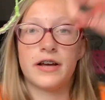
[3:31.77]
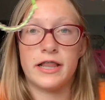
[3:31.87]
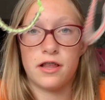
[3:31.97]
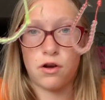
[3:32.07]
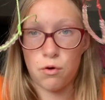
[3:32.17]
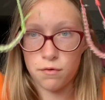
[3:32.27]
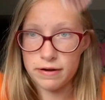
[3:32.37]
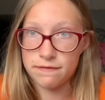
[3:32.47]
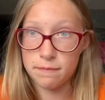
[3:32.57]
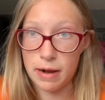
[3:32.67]
and the
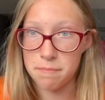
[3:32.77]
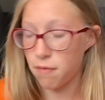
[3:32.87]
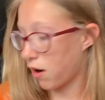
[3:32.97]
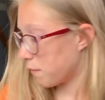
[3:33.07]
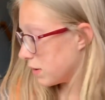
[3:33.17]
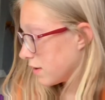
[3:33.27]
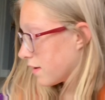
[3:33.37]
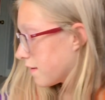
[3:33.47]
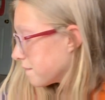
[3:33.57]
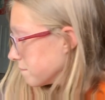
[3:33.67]
coral for my mom.
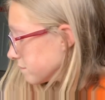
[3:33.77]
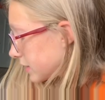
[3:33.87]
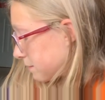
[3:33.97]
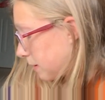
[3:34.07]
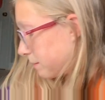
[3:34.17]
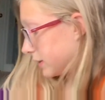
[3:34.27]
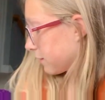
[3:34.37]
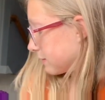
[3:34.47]
And my birthday